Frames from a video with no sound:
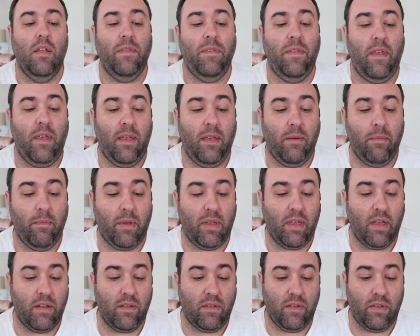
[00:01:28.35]
Then we
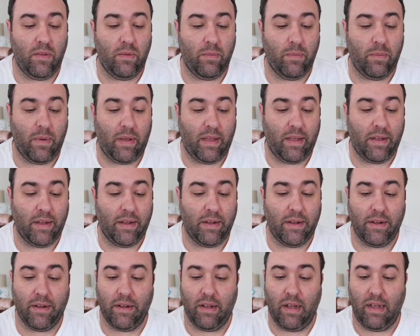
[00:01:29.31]
cut to
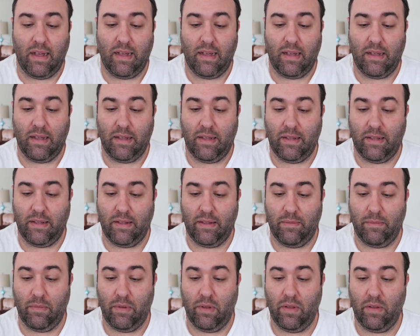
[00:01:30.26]
where
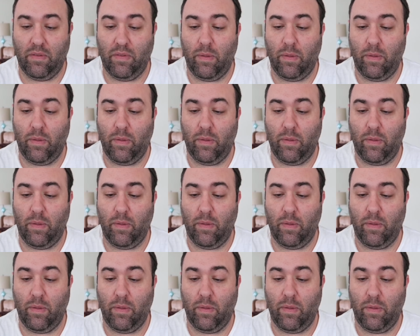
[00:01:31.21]
um,